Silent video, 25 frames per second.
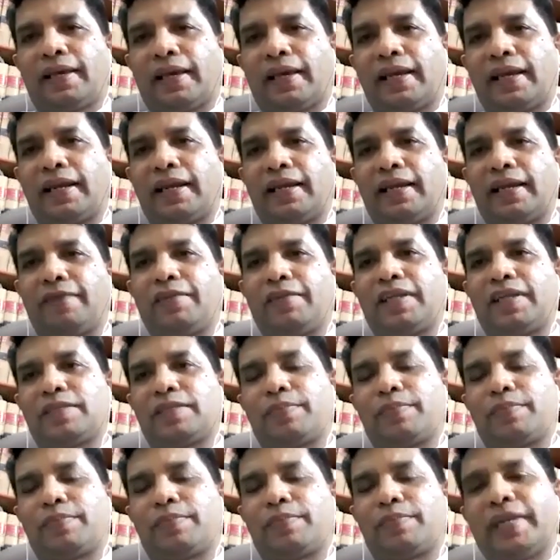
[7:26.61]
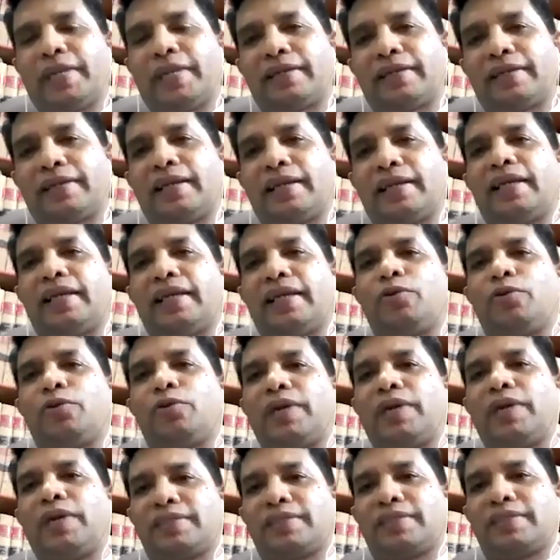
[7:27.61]
And if it is mental, like you
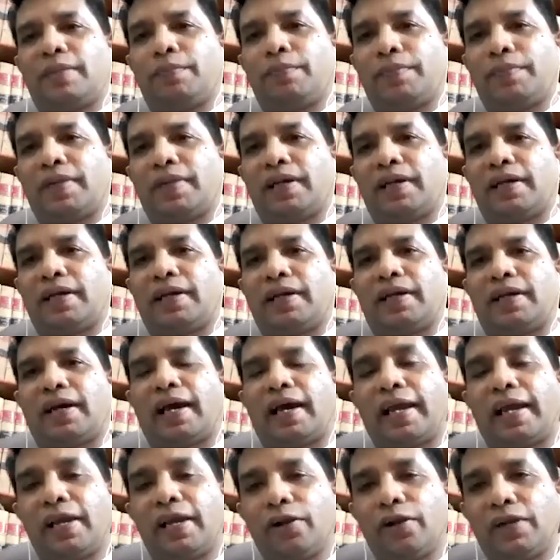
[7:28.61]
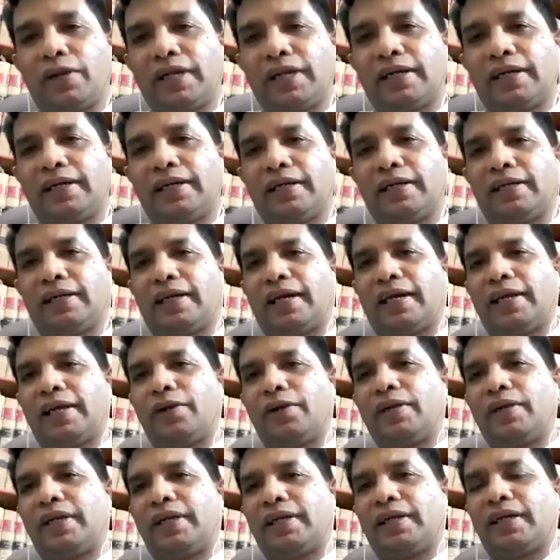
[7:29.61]
get some
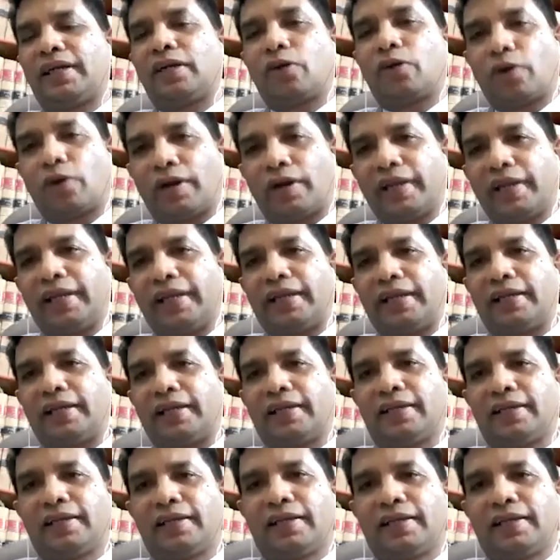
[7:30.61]
ionical chronic,